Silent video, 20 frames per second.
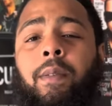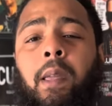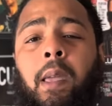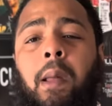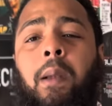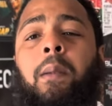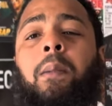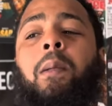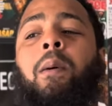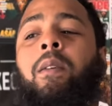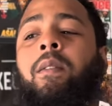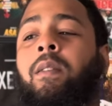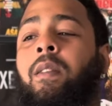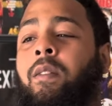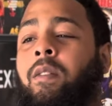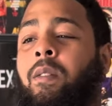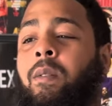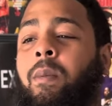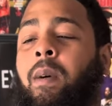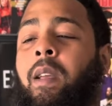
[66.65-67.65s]
He had a little
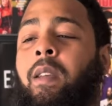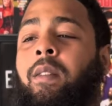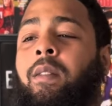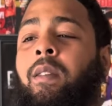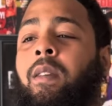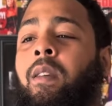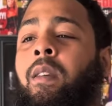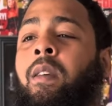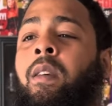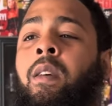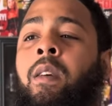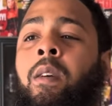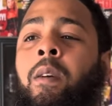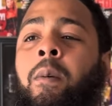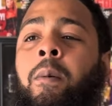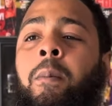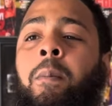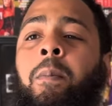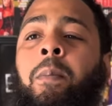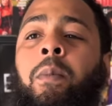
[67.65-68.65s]
situation
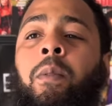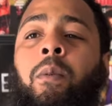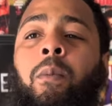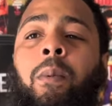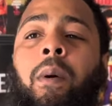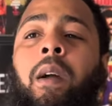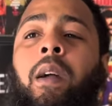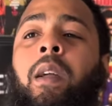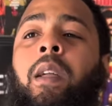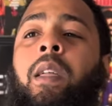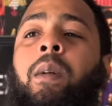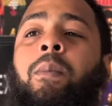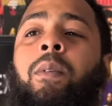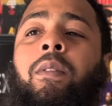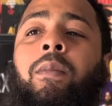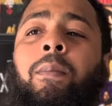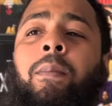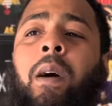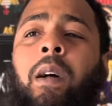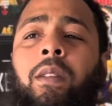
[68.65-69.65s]
where he
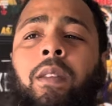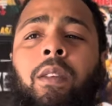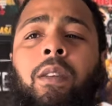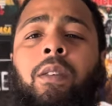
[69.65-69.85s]
was about to,